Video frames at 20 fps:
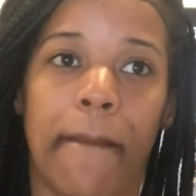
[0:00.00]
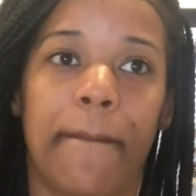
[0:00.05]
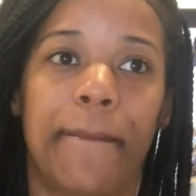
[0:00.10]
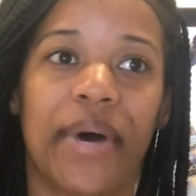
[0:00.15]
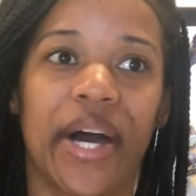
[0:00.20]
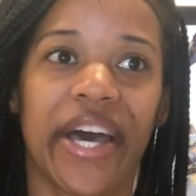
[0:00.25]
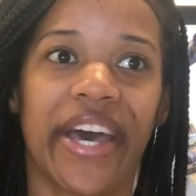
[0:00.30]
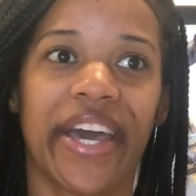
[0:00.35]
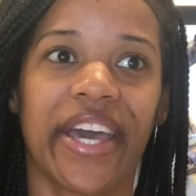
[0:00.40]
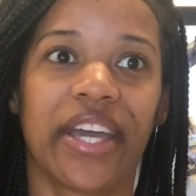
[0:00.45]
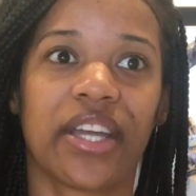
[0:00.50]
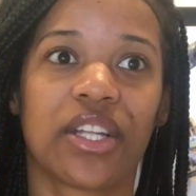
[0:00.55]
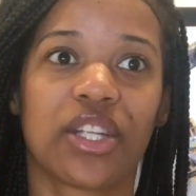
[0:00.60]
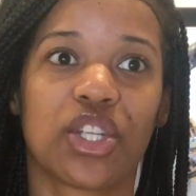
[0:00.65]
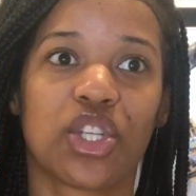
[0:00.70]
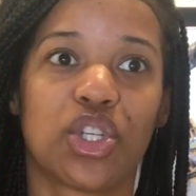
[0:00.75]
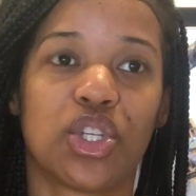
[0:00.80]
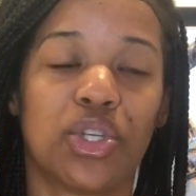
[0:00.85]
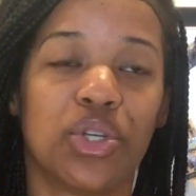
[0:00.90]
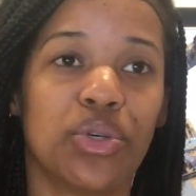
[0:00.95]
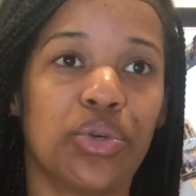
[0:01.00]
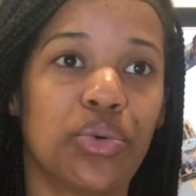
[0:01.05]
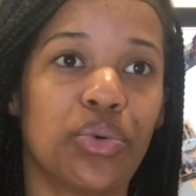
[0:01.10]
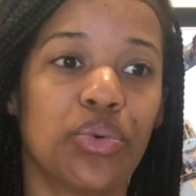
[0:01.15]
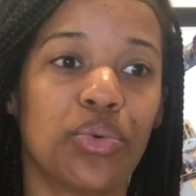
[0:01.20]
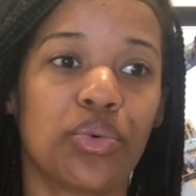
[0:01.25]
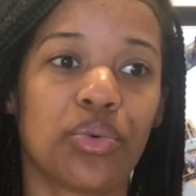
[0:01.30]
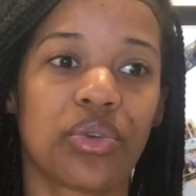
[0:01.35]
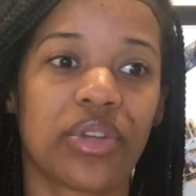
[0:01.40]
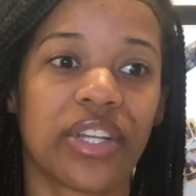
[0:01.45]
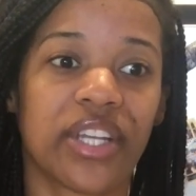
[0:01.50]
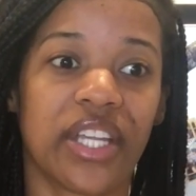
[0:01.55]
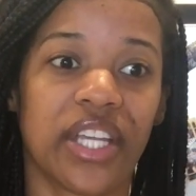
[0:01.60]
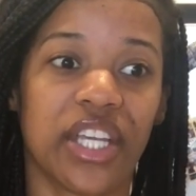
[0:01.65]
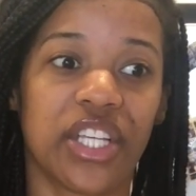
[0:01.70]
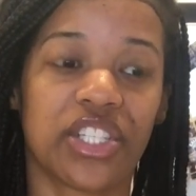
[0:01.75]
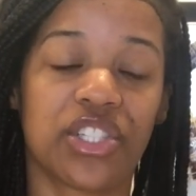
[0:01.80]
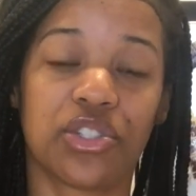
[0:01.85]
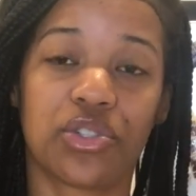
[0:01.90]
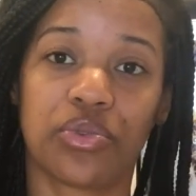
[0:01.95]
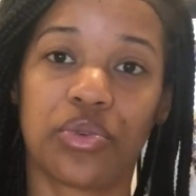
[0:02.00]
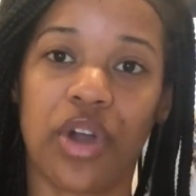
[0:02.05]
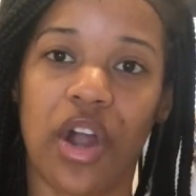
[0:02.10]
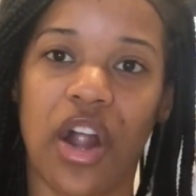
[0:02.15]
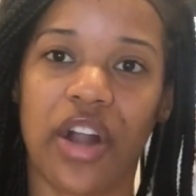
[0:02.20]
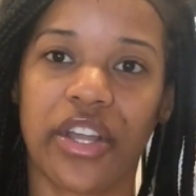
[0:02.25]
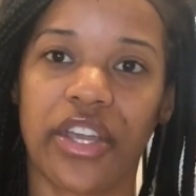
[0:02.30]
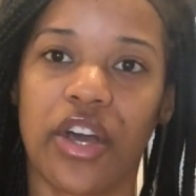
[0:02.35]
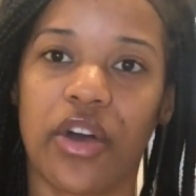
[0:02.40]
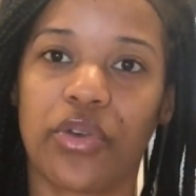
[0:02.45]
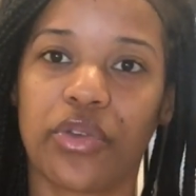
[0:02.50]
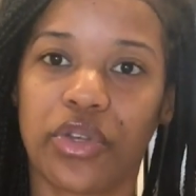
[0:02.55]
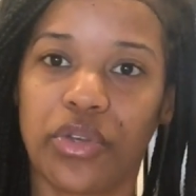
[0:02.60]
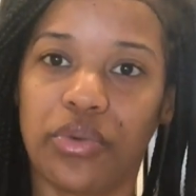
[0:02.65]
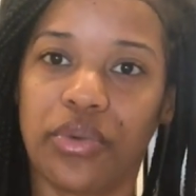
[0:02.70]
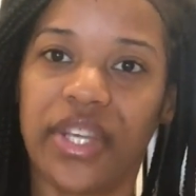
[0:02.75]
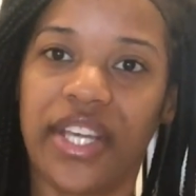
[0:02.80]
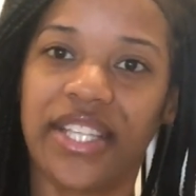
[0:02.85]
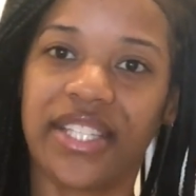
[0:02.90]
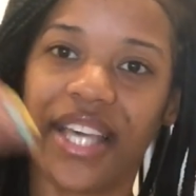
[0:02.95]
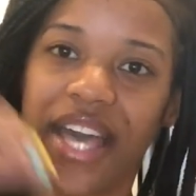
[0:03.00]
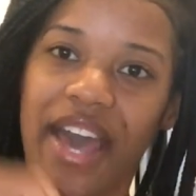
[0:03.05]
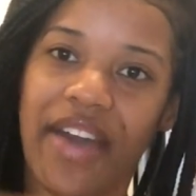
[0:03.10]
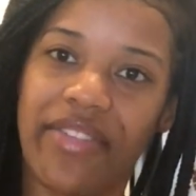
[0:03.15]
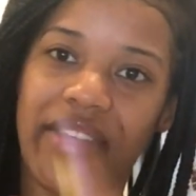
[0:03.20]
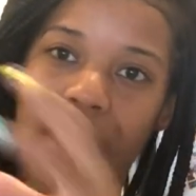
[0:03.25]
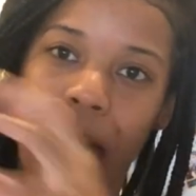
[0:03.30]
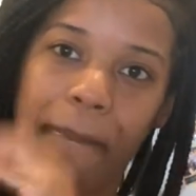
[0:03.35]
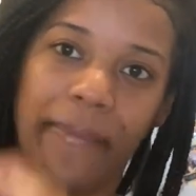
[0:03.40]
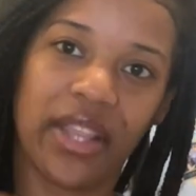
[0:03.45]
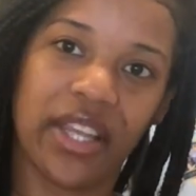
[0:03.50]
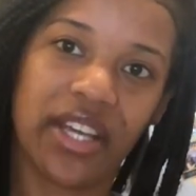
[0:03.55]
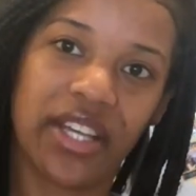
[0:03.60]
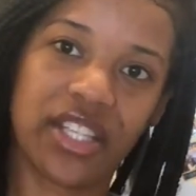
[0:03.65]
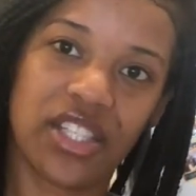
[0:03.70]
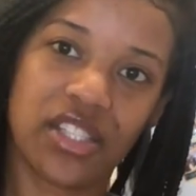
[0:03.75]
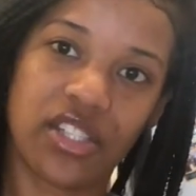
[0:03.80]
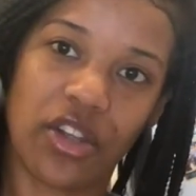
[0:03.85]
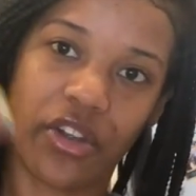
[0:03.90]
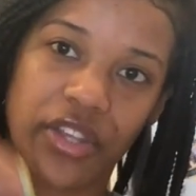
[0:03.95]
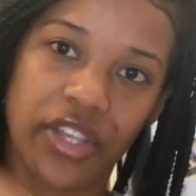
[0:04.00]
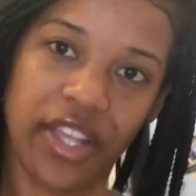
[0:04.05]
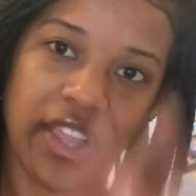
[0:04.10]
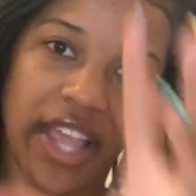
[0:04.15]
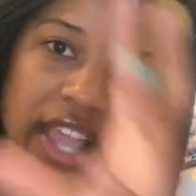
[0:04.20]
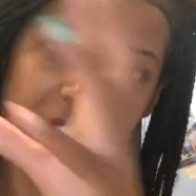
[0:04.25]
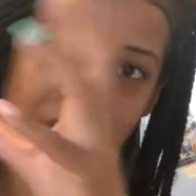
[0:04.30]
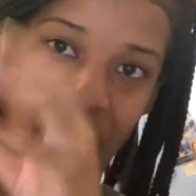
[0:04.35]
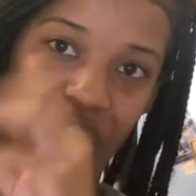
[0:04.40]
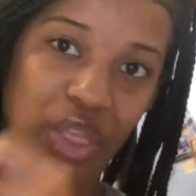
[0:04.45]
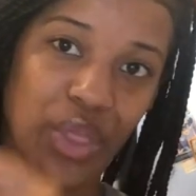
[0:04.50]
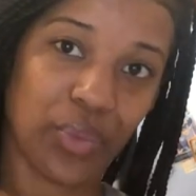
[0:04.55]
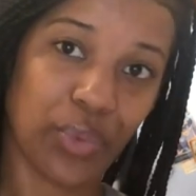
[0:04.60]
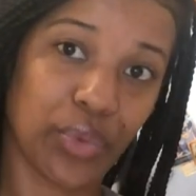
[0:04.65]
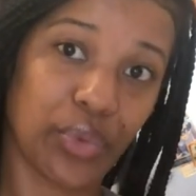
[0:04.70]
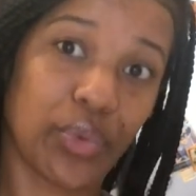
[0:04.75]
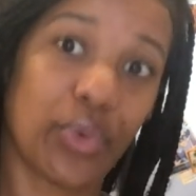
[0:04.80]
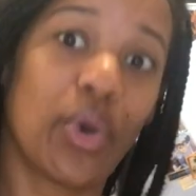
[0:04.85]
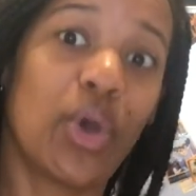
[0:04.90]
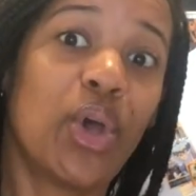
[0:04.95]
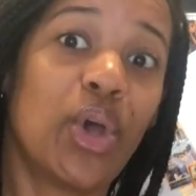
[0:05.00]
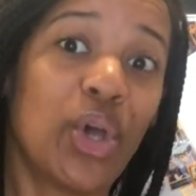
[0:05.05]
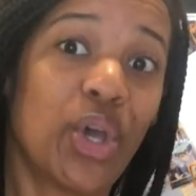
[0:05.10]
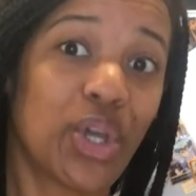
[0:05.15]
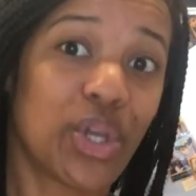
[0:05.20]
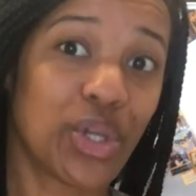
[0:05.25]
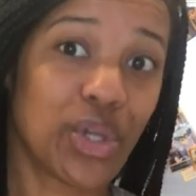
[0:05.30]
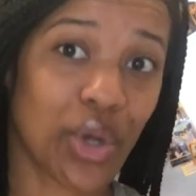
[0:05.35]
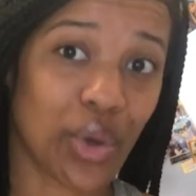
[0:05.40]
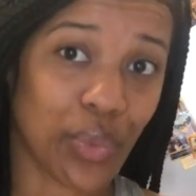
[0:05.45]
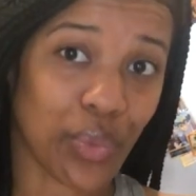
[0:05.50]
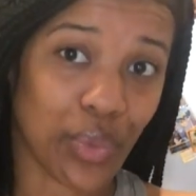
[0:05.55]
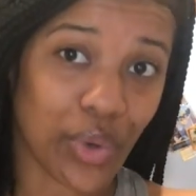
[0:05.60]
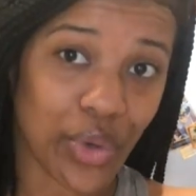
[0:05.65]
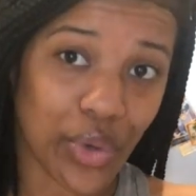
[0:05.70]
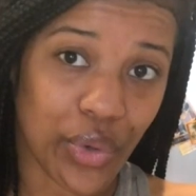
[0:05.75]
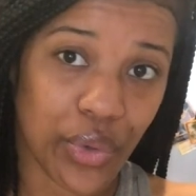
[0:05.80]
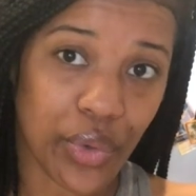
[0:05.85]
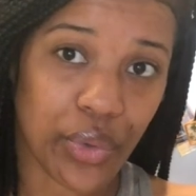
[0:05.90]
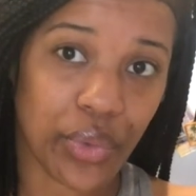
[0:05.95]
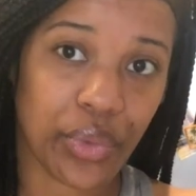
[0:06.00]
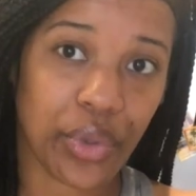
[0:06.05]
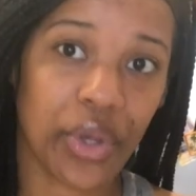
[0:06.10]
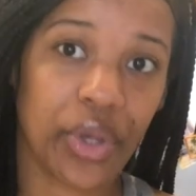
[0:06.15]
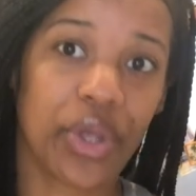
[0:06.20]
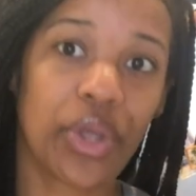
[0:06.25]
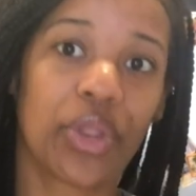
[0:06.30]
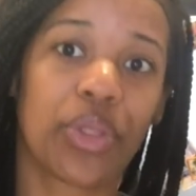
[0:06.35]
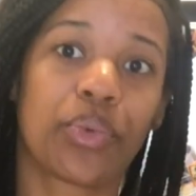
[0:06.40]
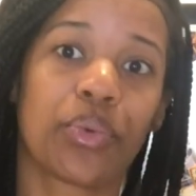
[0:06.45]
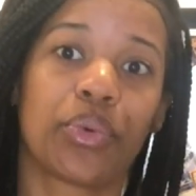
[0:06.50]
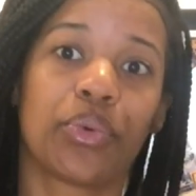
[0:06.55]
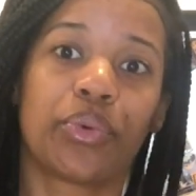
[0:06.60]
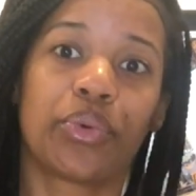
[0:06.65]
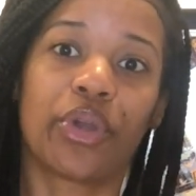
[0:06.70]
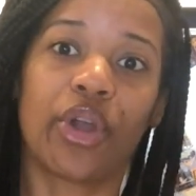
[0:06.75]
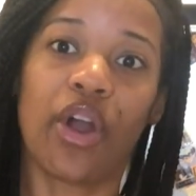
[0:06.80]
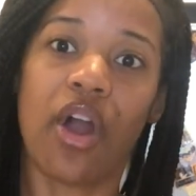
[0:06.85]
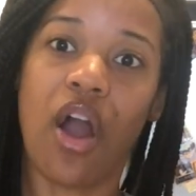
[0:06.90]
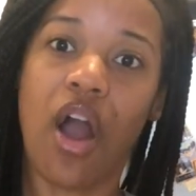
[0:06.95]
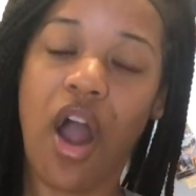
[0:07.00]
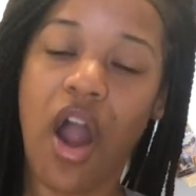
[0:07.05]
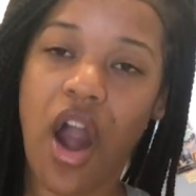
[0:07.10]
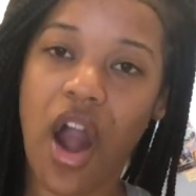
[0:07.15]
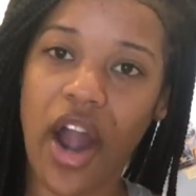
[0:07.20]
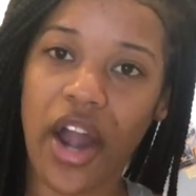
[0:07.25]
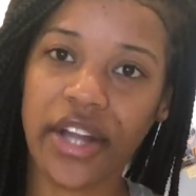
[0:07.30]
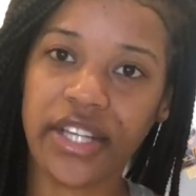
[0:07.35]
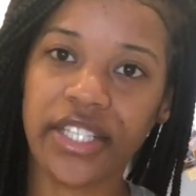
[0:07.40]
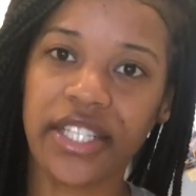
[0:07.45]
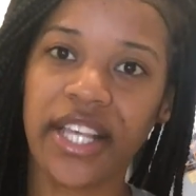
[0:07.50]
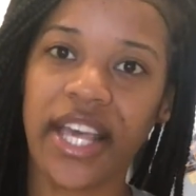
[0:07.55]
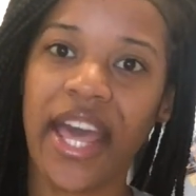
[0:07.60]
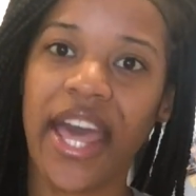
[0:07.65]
But you need to do cardio. You need to have that blood circulating through your wound, through your heart.